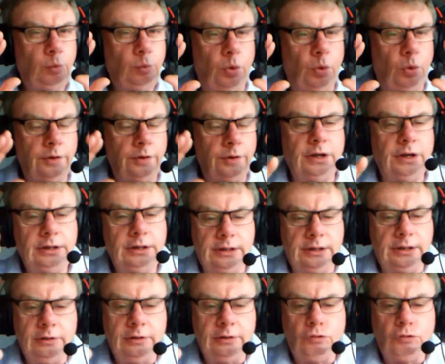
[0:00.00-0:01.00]
One of the
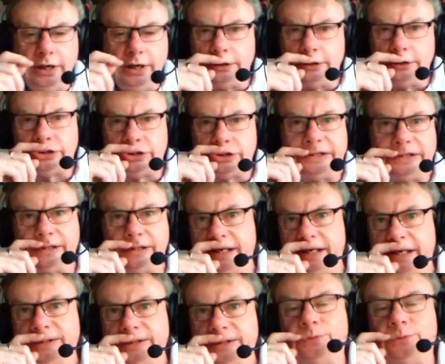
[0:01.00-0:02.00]
really interesting
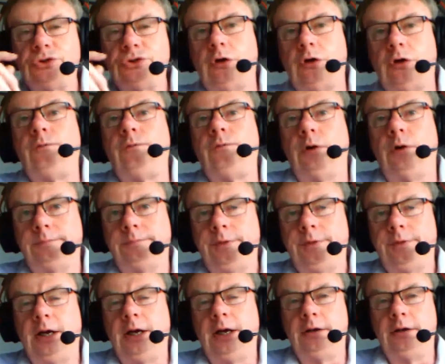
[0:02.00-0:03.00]
things with software
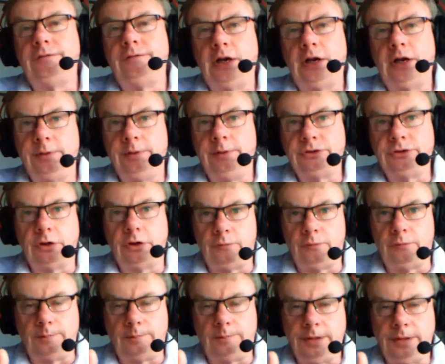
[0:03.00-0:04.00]
and developing
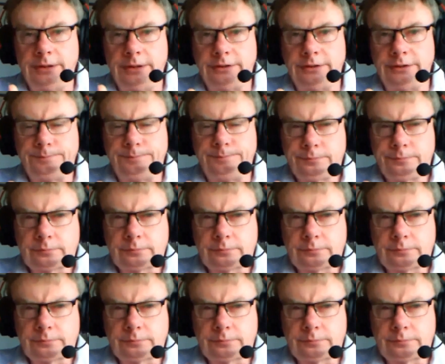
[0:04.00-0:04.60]
software is,